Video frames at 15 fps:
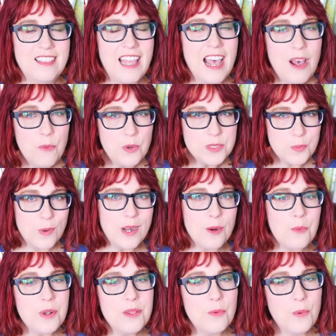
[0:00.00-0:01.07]
That was
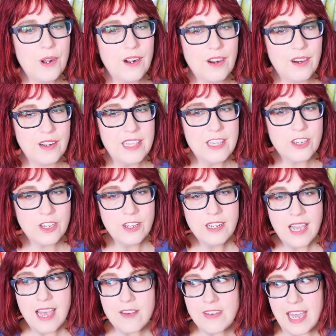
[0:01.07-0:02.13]
where we were. He could
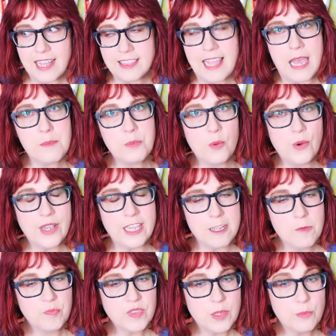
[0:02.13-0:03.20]
have, at that
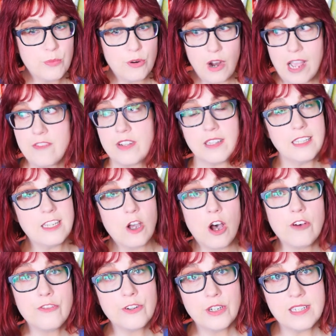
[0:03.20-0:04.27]
point, privately
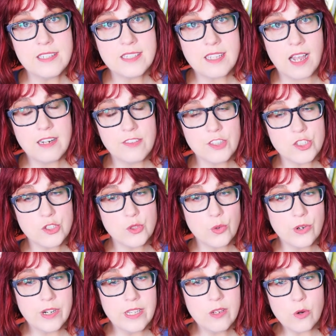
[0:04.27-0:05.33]
offered his side of the
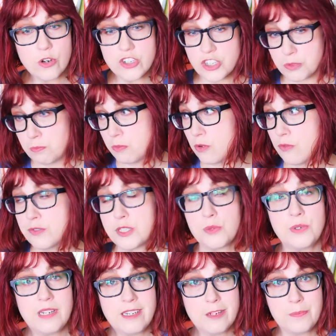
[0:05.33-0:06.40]
story or just moved
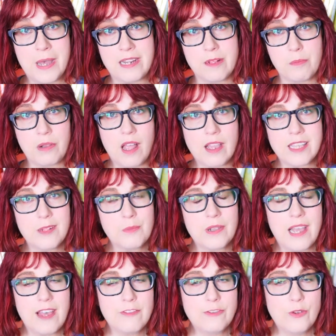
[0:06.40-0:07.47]
to an independent blogging
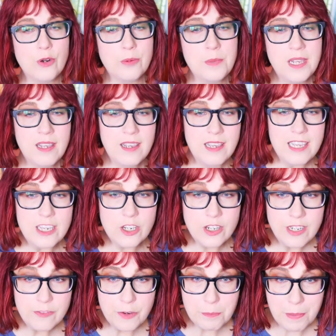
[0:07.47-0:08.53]
platform. He
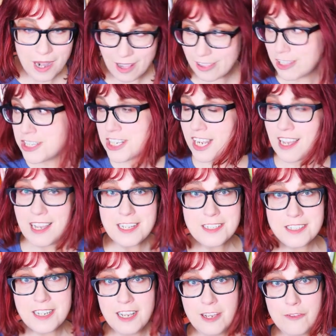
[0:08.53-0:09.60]
could have
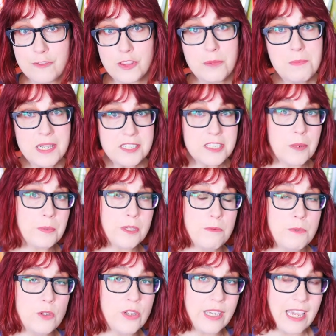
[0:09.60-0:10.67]
apologized for the mixed up
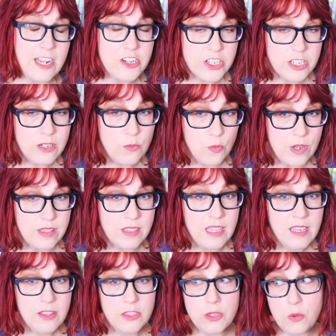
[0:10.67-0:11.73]
communication with
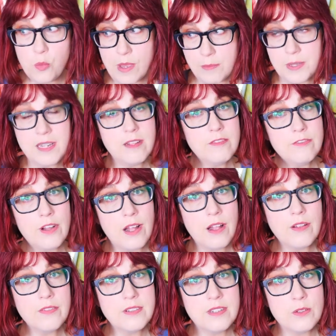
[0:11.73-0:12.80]
the women
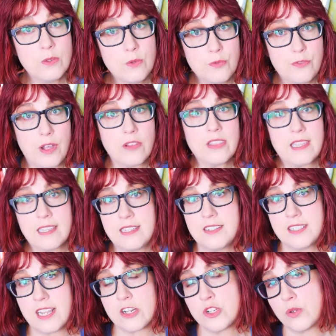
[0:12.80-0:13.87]
involved who felt that he
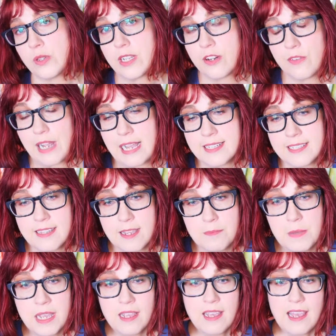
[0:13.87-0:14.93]
sexually harassed
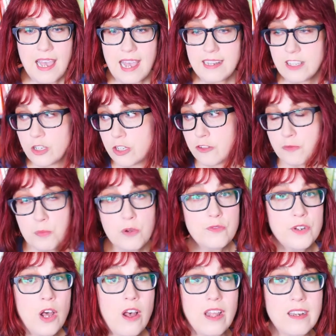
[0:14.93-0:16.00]
them, and he could have
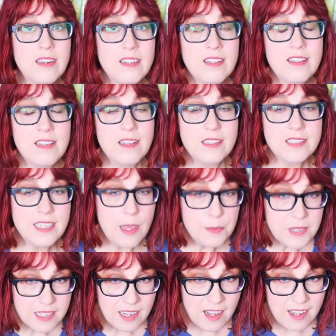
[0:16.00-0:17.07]
moved on.
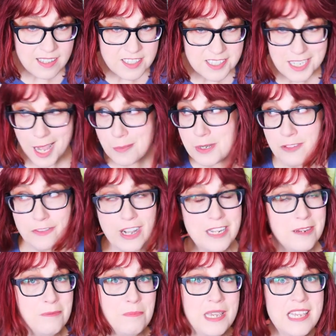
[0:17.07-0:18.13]
Skepticon stopped
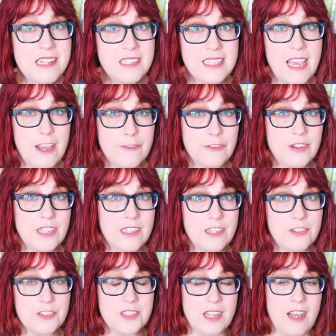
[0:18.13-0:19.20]
inviting me to every
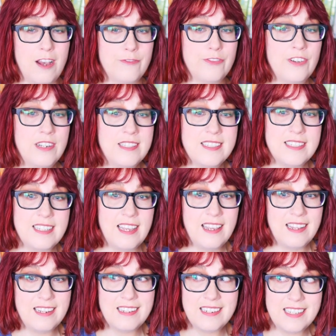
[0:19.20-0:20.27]
year's conference,
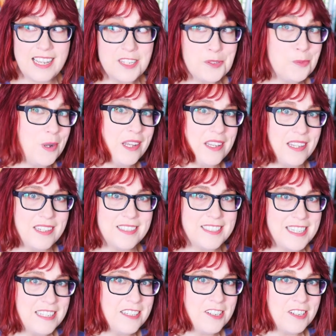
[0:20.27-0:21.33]
and guess what? It
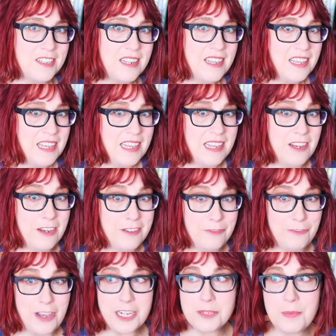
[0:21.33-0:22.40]
didn't
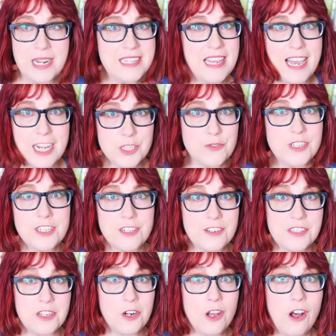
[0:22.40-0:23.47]
affect my tax
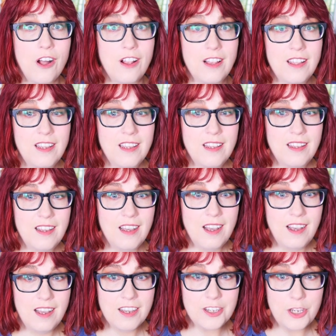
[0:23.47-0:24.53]
returns at all.
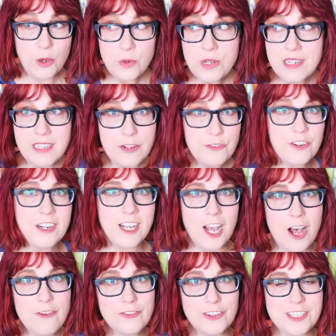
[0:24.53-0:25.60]
Go to different
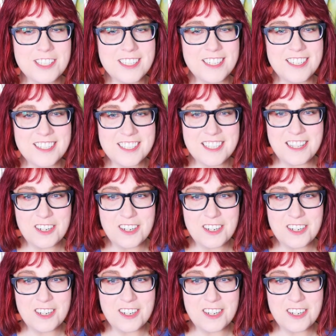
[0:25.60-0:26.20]
conferences.